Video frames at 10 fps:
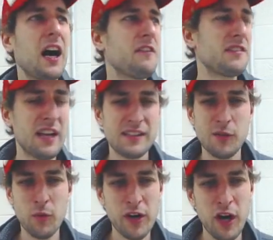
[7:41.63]
If
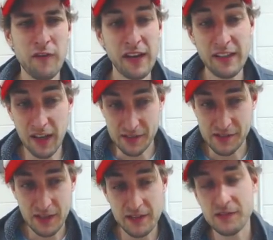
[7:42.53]
he's got some weird and he
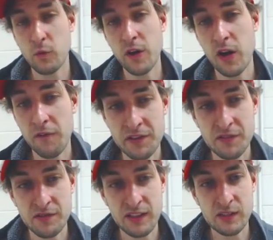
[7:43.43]
has some weird
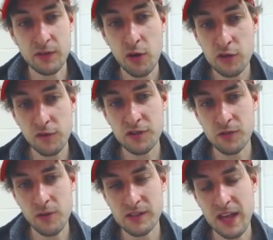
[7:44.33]
offensive sets. So he
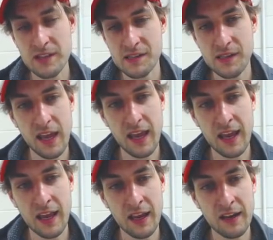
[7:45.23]
goes for a Swords Dance,
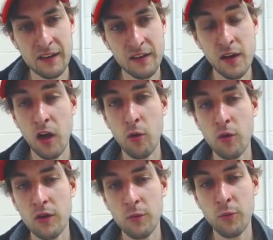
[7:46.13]
and you
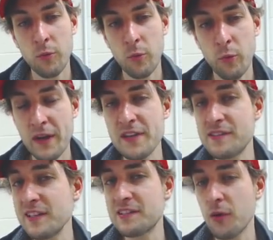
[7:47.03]
know,
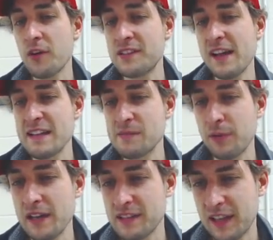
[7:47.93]
when you see Swords
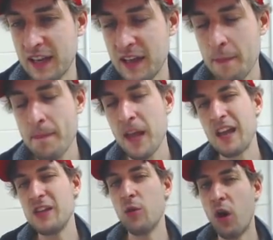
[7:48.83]
Dance Blaziken,
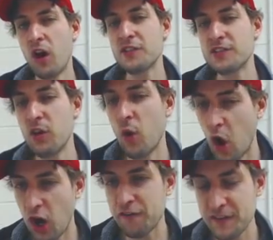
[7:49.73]
you
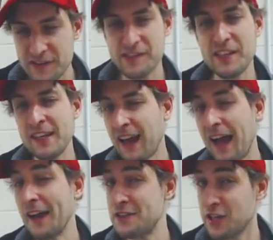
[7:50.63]
also often
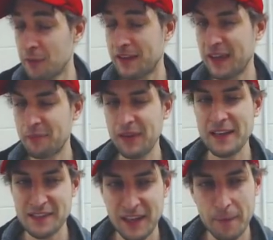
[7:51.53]
see High Jump
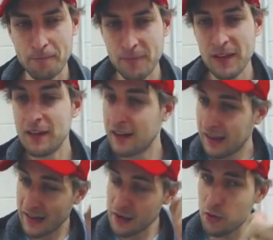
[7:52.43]
Kick Blaziken,
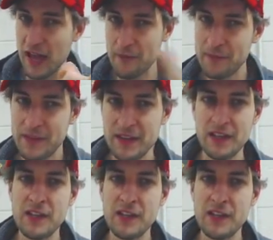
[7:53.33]
and I knew that.